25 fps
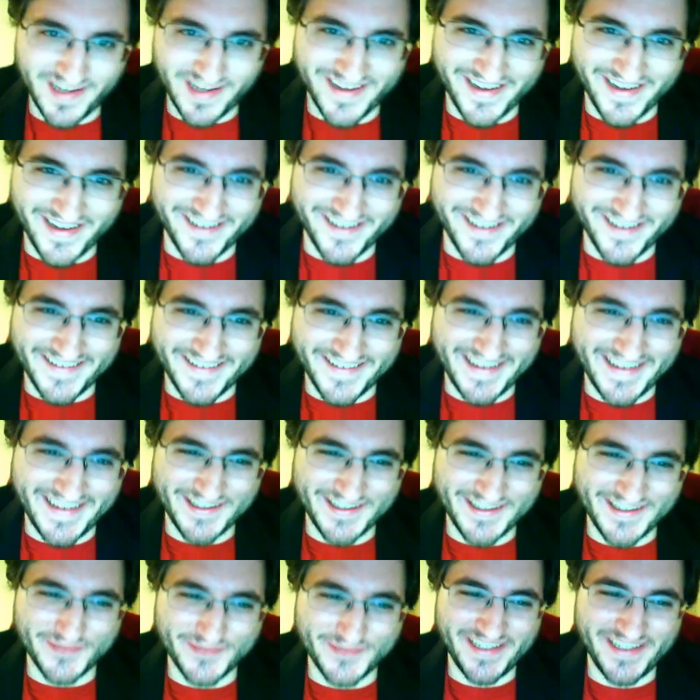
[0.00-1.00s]

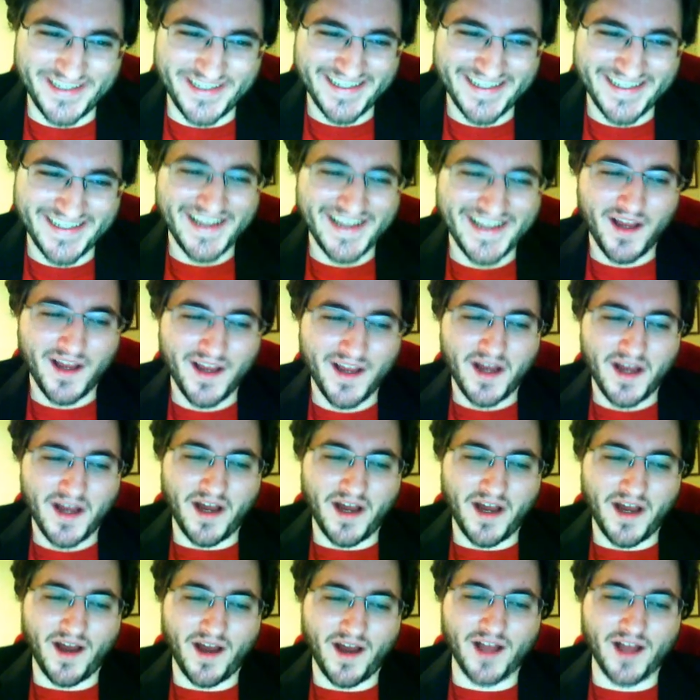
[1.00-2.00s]
It'll be
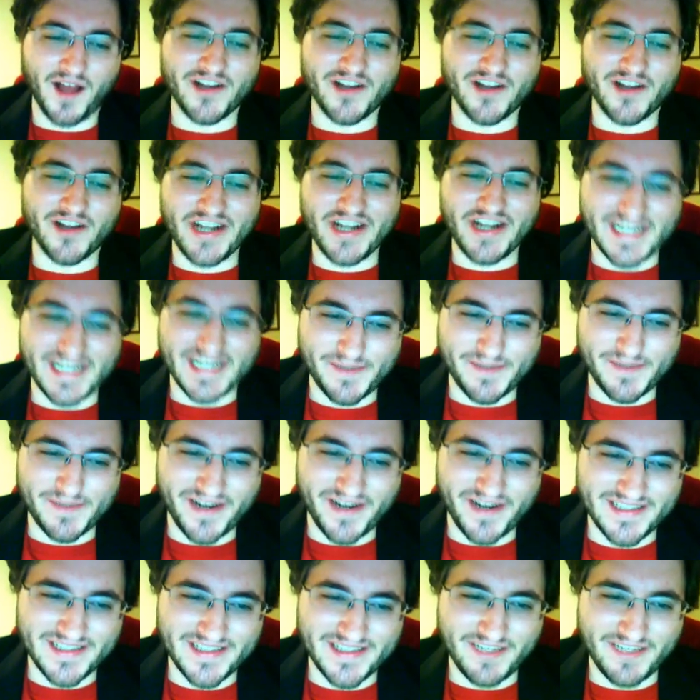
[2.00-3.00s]
a learning
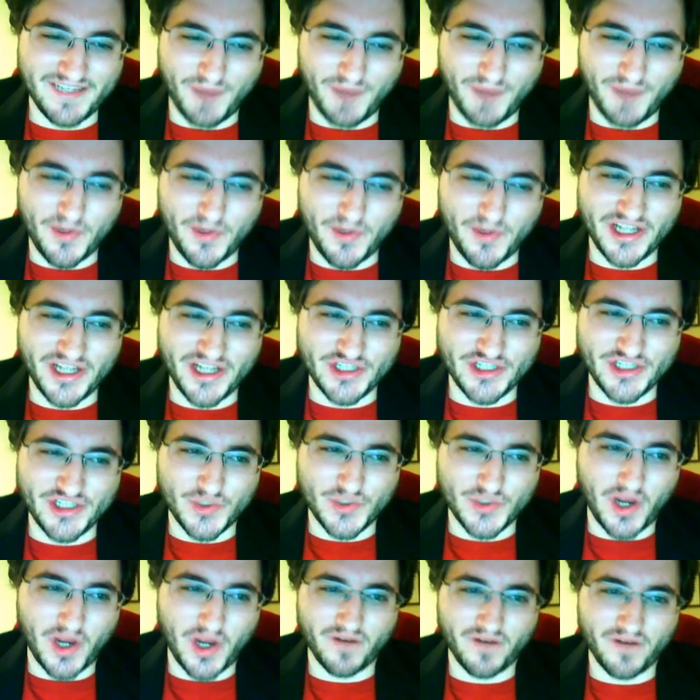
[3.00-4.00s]
experience if my prediction
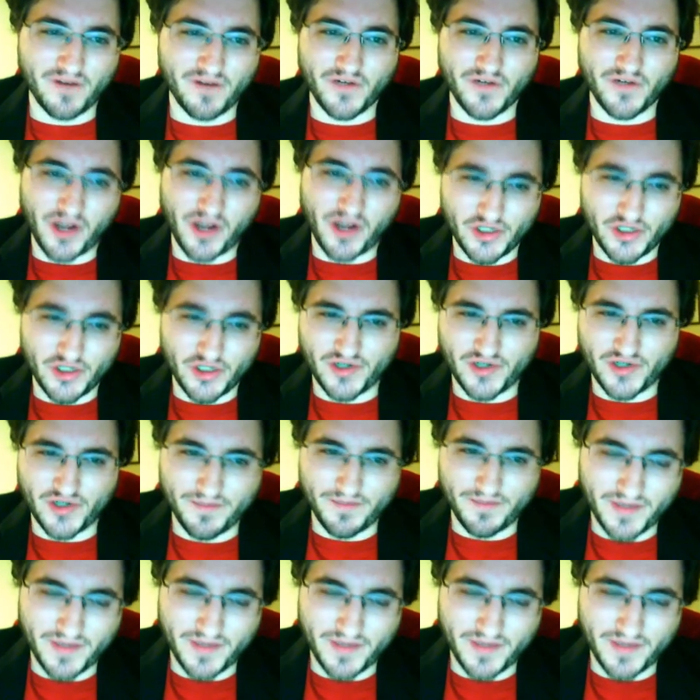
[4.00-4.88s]
is wrong for Donald Trump